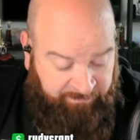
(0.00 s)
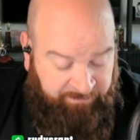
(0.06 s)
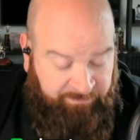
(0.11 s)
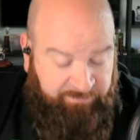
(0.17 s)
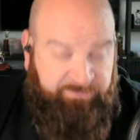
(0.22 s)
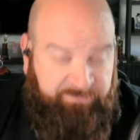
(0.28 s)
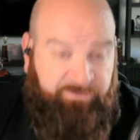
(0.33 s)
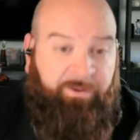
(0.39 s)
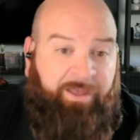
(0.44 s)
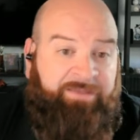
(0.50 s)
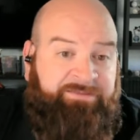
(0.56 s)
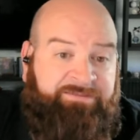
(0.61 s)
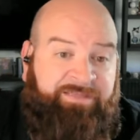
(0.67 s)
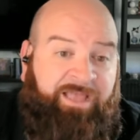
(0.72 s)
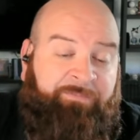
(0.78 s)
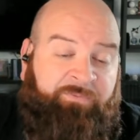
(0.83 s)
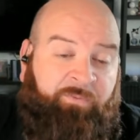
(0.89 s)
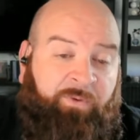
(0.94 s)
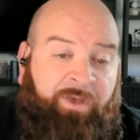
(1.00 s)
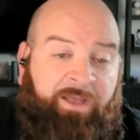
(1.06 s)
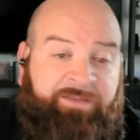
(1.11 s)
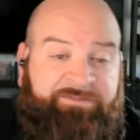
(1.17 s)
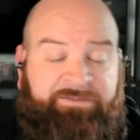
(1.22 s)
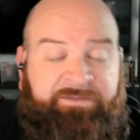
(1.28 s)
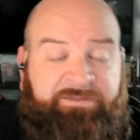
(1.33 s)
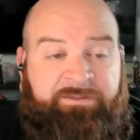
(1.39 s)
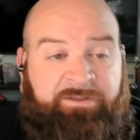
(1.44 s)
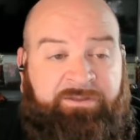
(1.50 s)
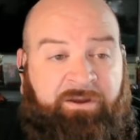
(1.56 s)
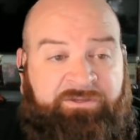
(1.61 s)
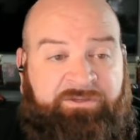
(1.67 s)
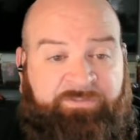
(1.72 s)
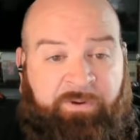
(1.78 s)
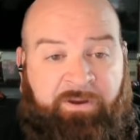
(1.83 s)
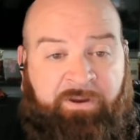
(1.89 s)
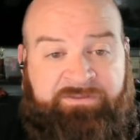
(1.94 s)
So I stopped watching
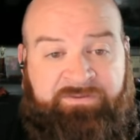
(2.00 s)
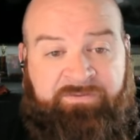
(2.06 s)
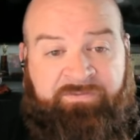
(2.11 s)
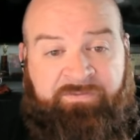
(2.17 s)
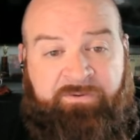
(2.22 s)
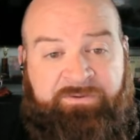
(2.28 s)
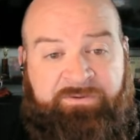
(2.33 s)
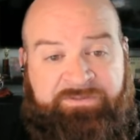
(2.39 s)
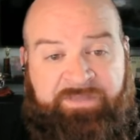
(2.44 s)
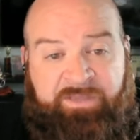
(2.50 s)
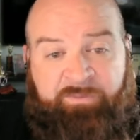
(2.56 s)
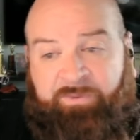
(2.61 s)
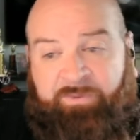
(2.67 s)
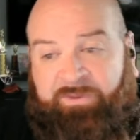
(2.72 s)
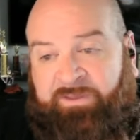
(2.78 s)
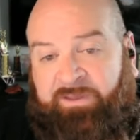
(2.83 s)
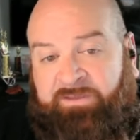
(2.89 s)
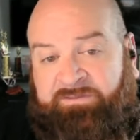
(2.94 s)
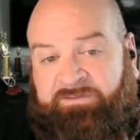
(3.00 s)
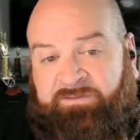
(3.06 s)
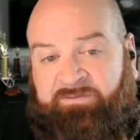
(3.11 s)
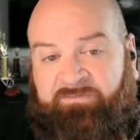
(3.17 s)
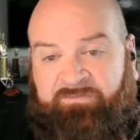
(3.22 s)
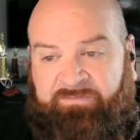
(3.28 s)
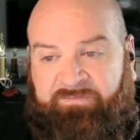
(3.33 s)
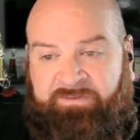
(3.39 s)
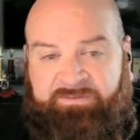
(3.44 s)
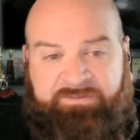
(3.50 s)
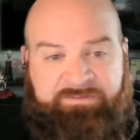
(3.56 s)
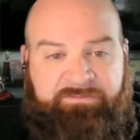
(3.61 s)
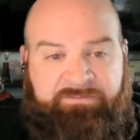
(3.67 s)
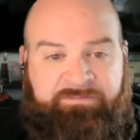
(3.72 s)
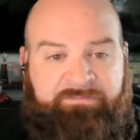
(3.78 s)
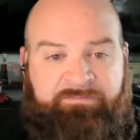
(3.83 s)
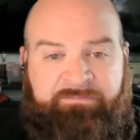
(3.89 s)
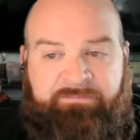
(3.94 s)
large parts of First Take because of this